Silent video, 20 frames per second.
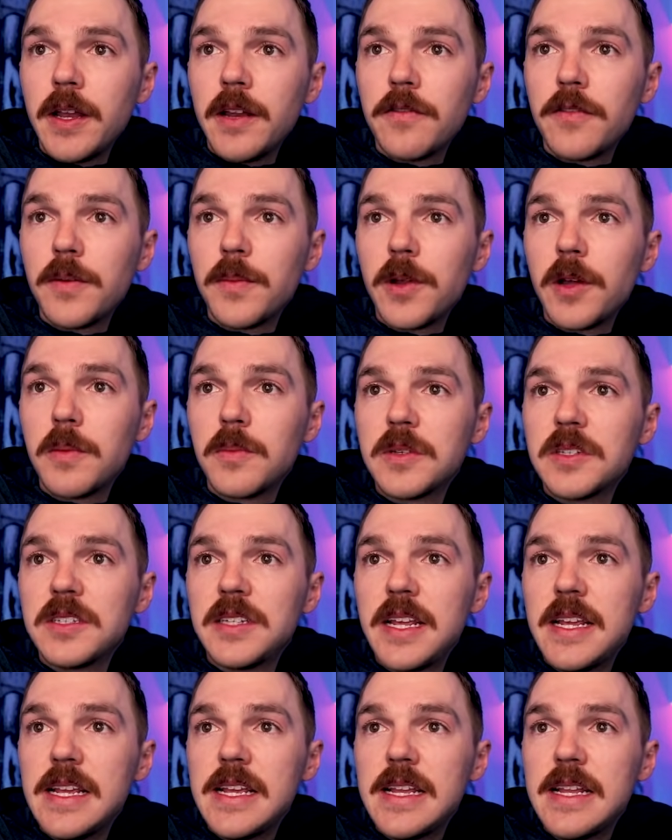If I'm not
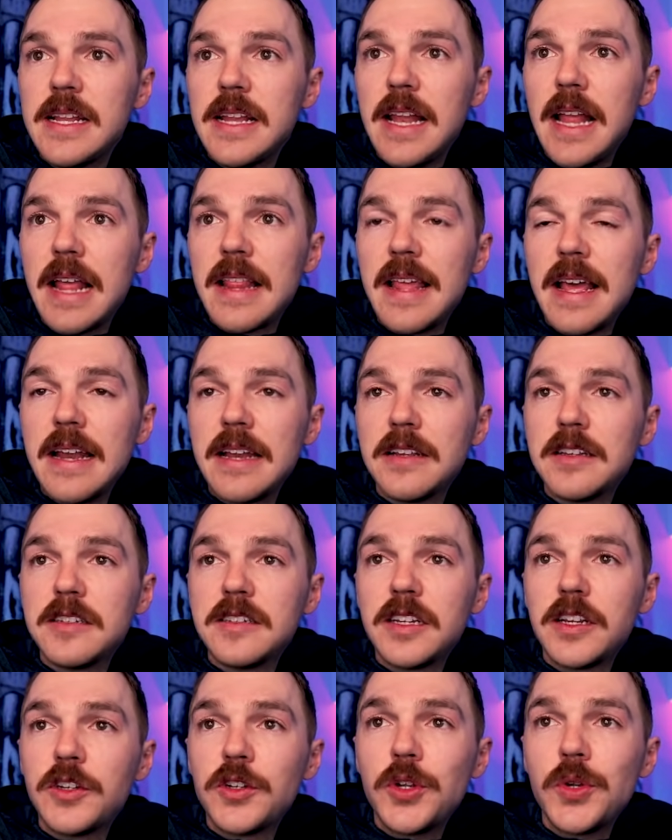mistaken, that
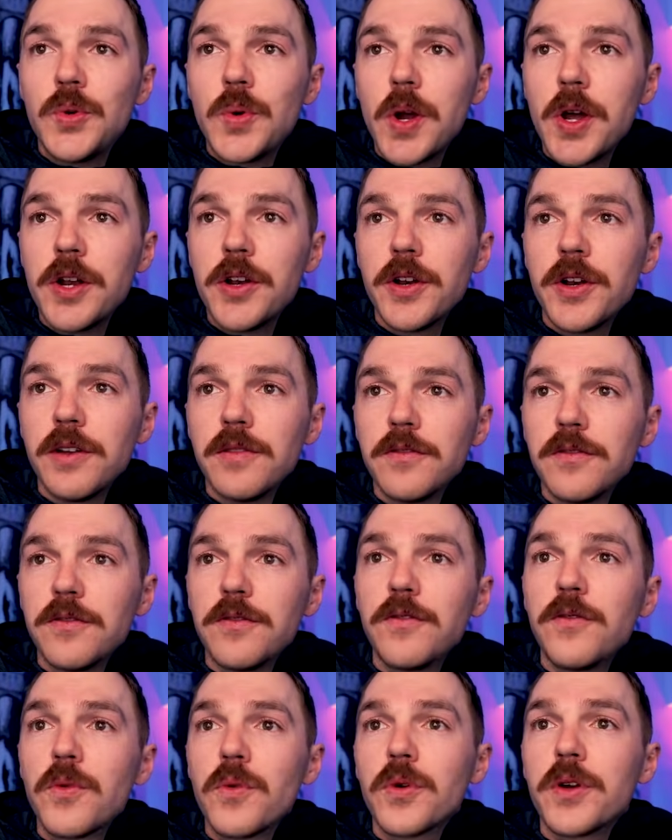is
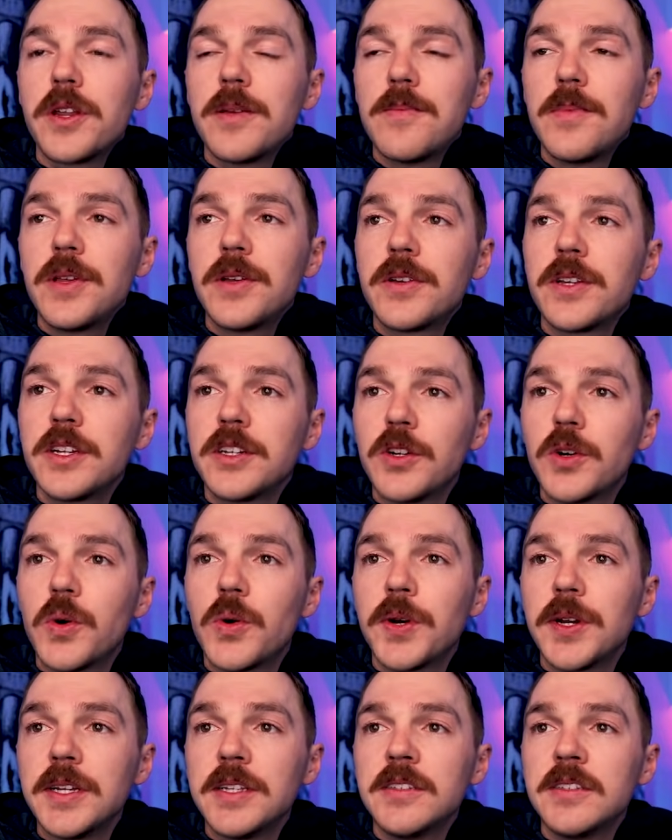240 million
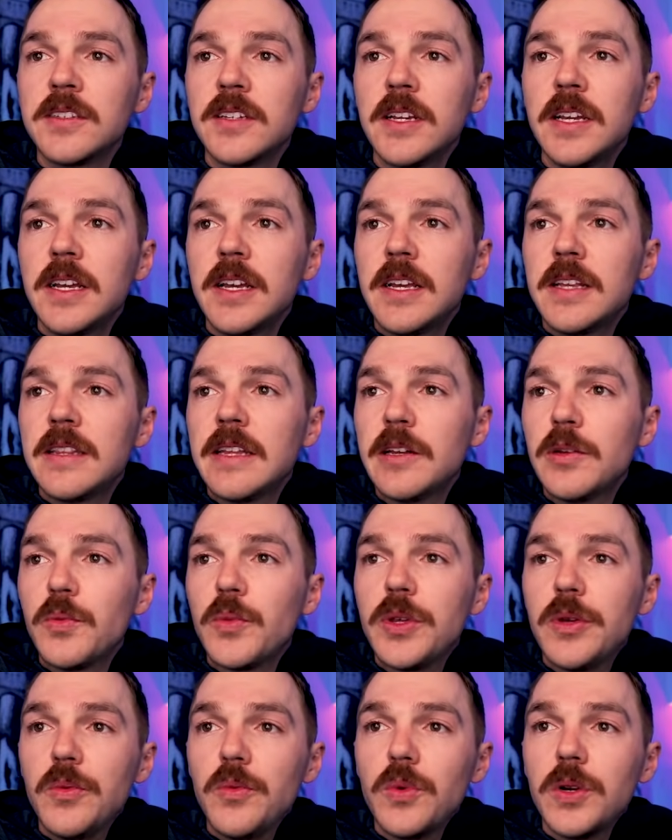coins. that
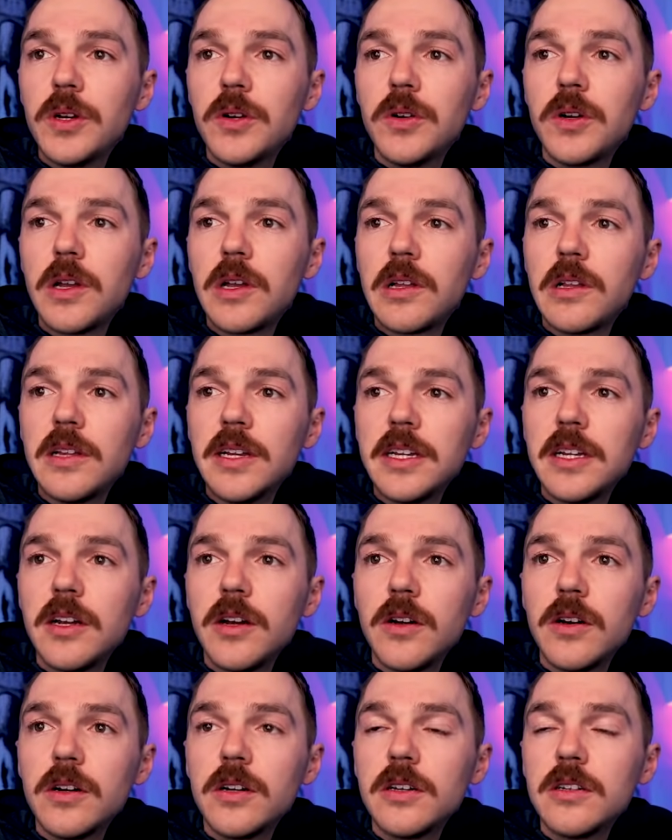we will click
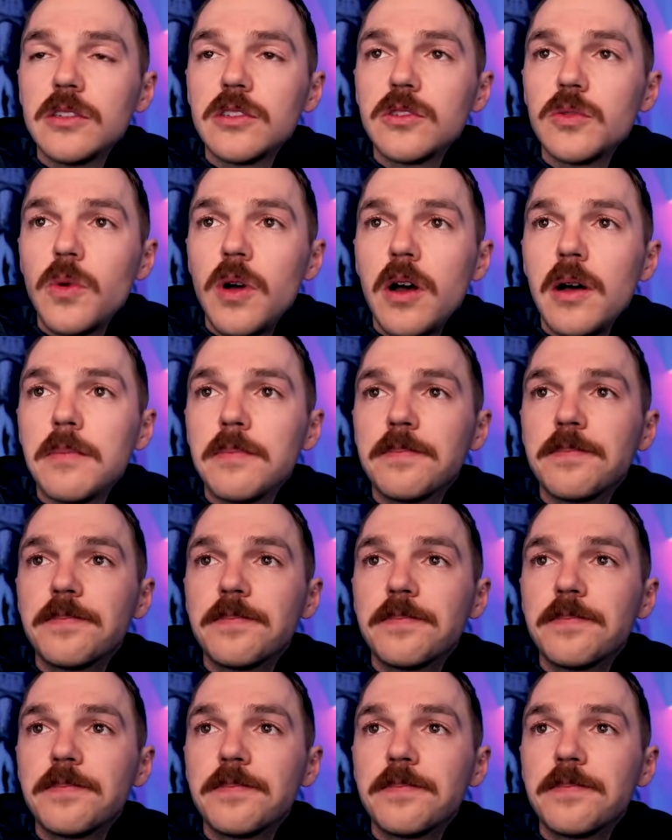on swap.